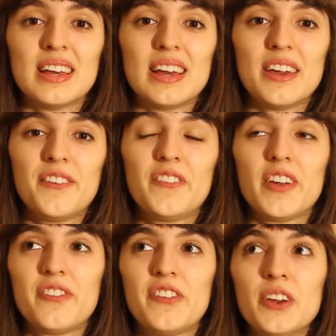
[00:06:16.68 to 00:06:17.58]

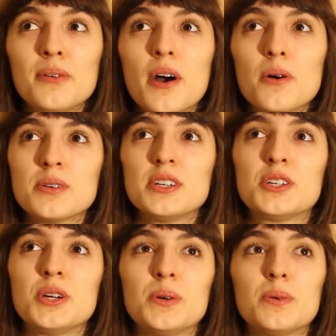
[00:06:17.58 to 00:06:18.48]
If you go
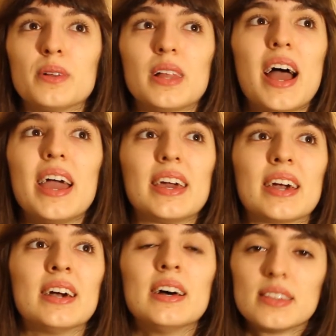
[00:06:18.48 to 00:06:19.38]
into,
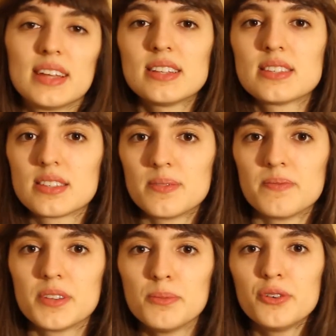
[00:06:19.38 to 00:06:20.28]
like, that's
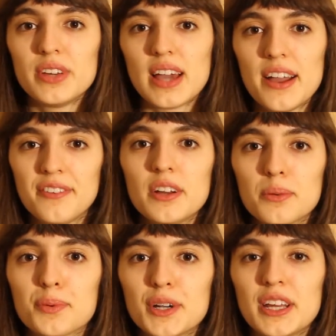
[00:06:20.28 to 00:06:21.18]
the movie, I
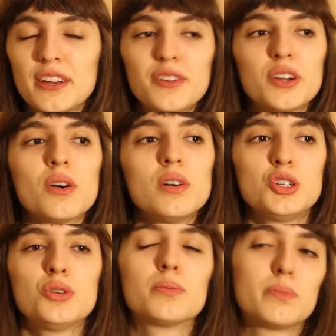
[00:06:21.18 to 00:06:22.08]
Feel Pretty. If you go
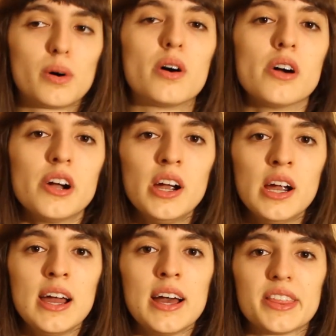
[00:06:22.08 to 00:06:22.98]
into a bar
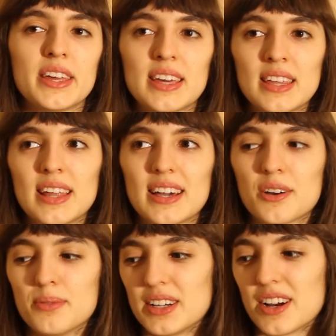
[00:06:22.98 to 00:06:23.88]
thinking like,
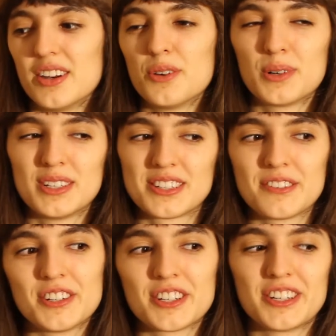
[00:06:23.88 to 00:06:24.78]
oh my god, no one's
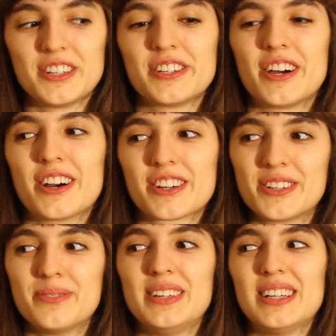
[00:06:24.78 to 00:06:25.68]
ever gonna talk
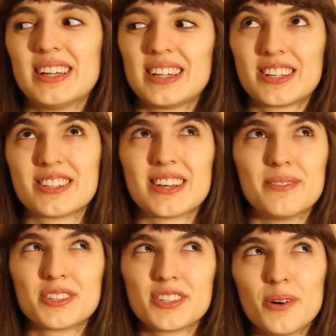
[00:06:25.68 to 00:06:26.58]
to me, like, cause
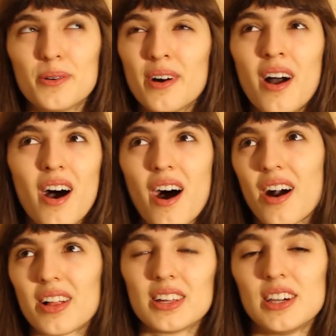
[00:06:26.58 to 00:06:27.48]
I'm so
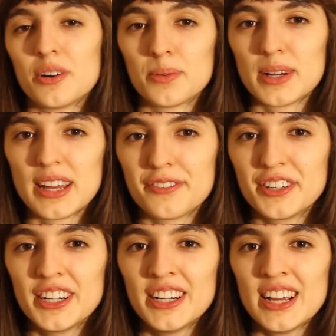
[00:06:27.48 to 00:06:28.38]
ugly or
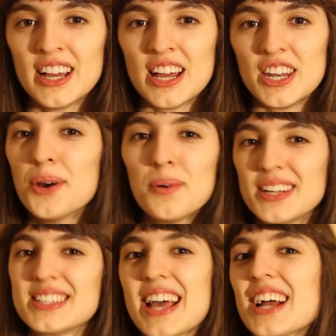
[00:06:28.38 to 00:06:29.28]
whatever, no
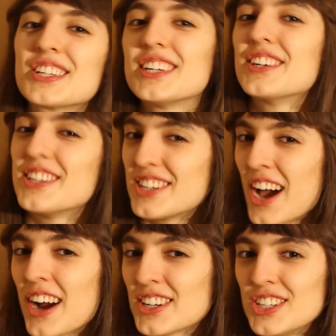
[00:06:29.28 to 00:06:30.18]
one is actually going to
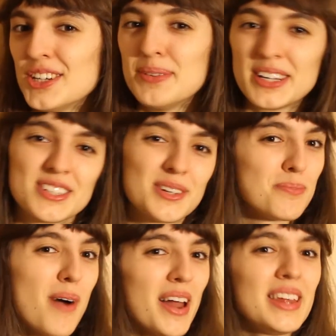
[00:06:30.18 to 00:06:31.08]
talk to you, because your
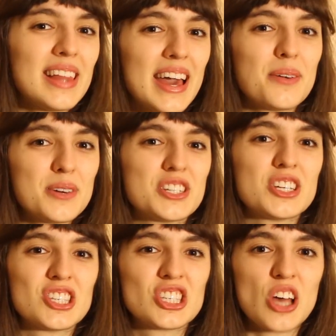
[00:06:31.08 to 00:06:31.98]
body language
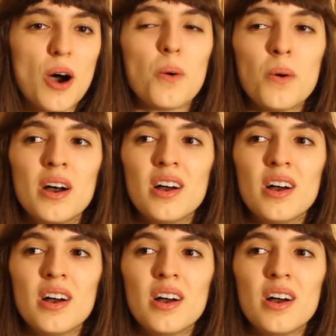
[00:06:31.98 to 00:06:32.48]
is so,